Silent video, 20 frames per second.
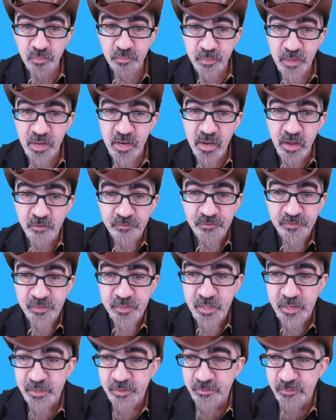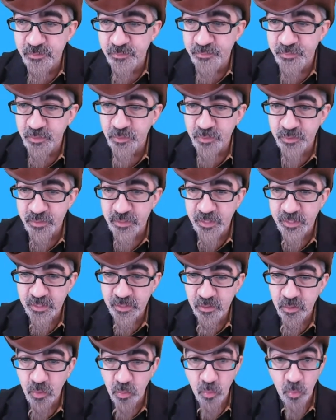enough that it was
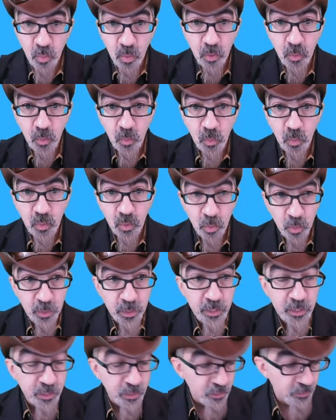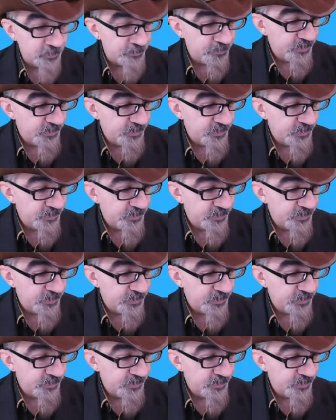like, whoa, okay.